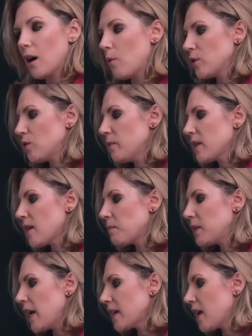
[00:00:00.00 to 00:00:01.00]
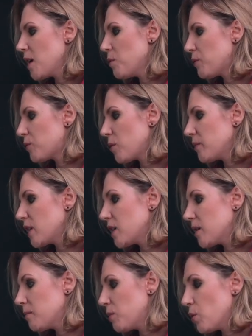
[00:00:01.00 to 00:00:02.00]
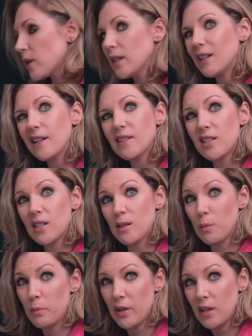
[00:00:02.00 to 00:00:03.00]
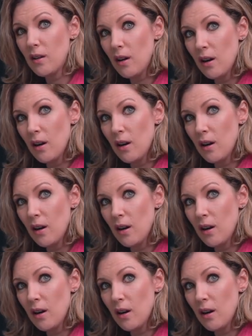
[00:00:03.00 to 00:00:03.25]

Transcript: I want to make that black cable from the bokeh lights disappear.